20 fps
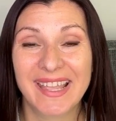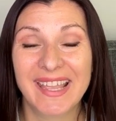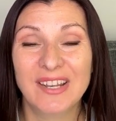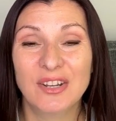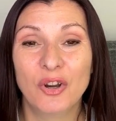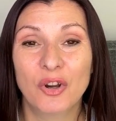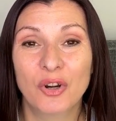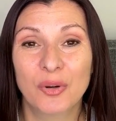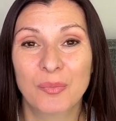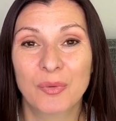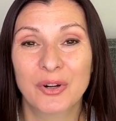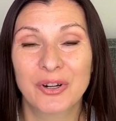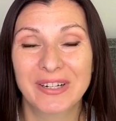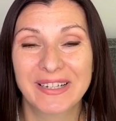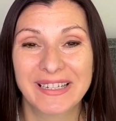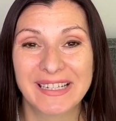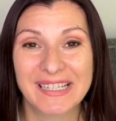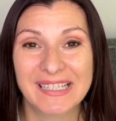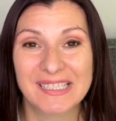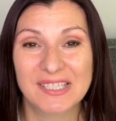10 or more
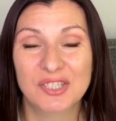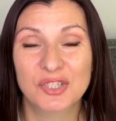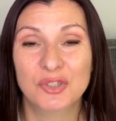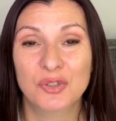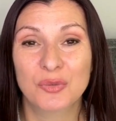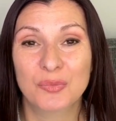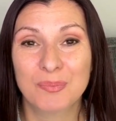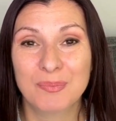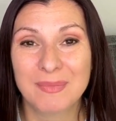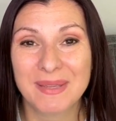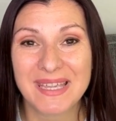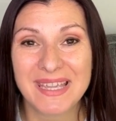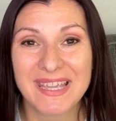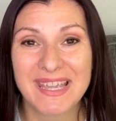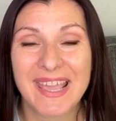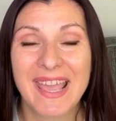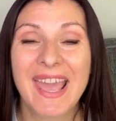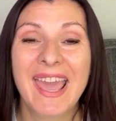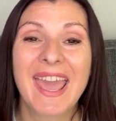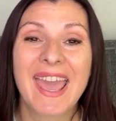leads to
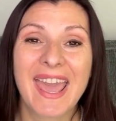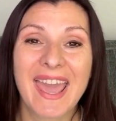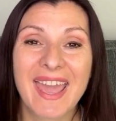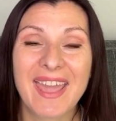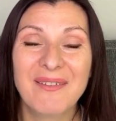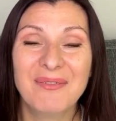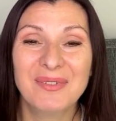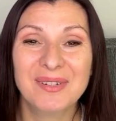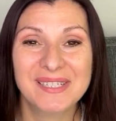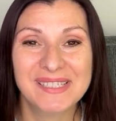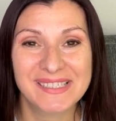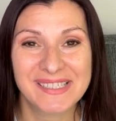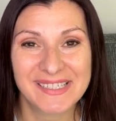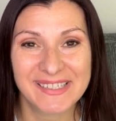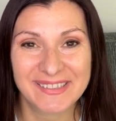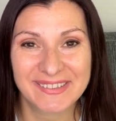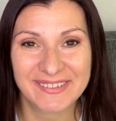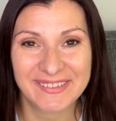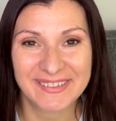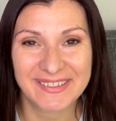me every
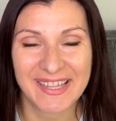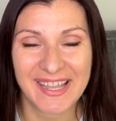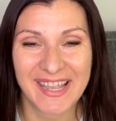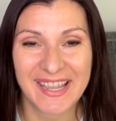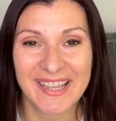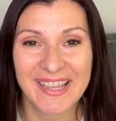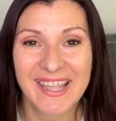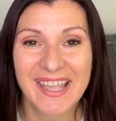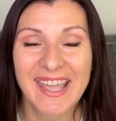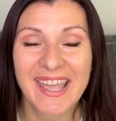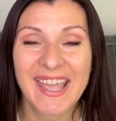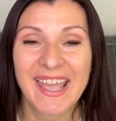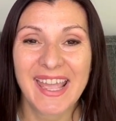single day.